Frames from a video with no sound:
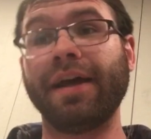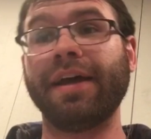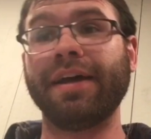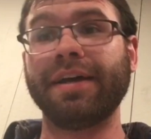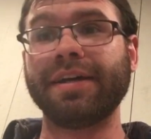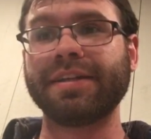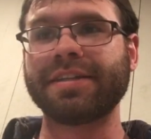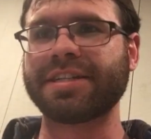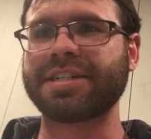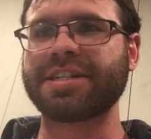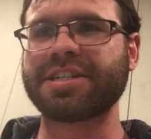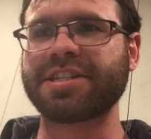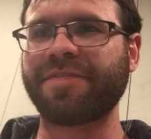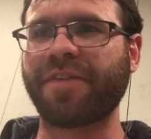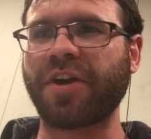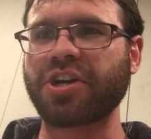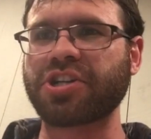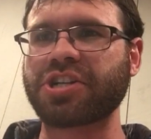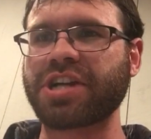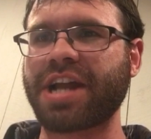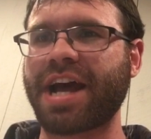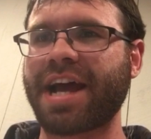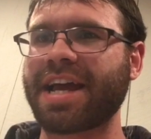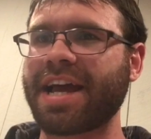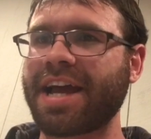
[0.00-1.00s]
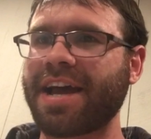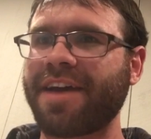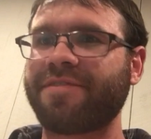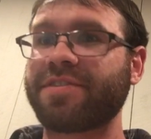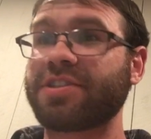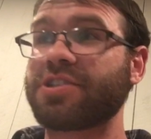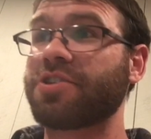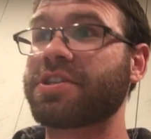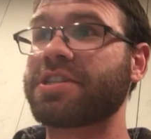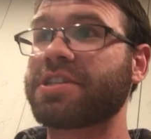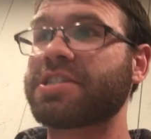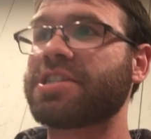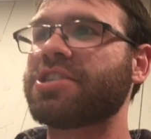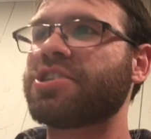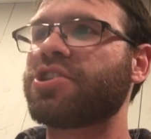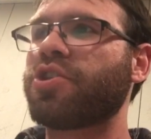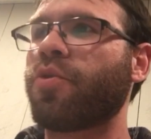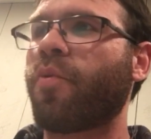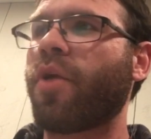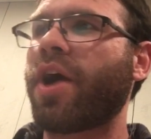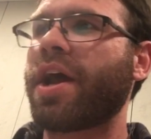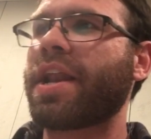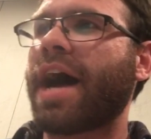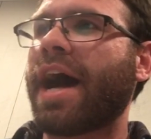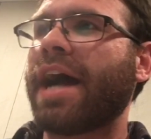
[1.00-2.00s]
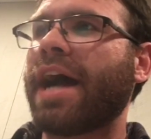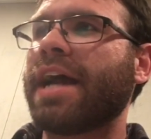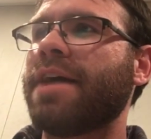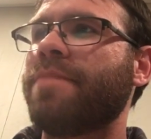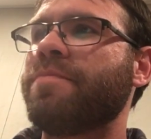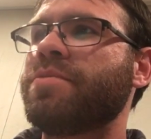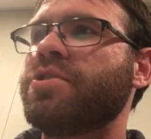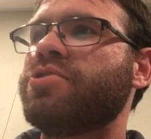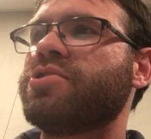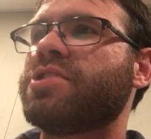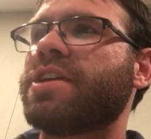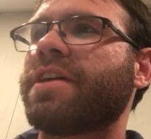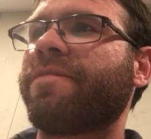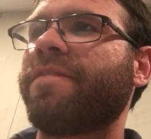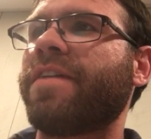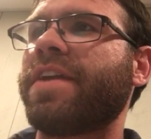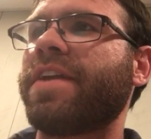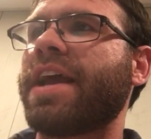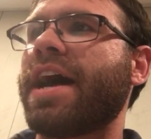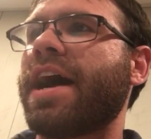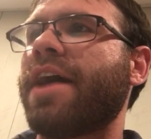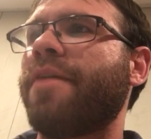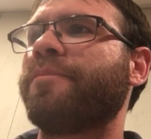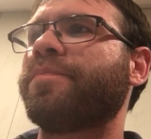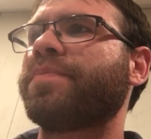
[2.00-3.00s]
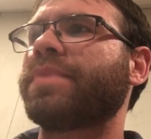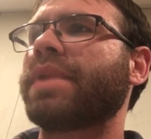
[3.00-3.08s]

this is the version I have, so this is the one I am using for now.